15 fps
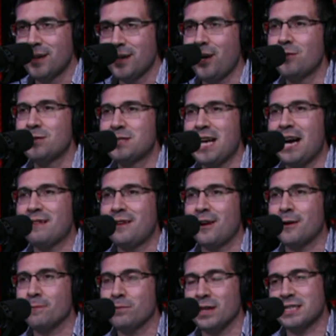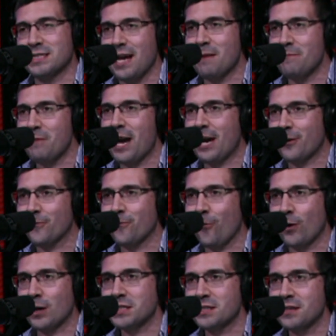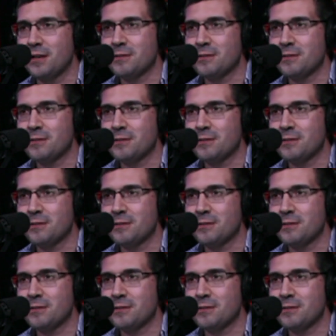goes out there and plays linebacker for us.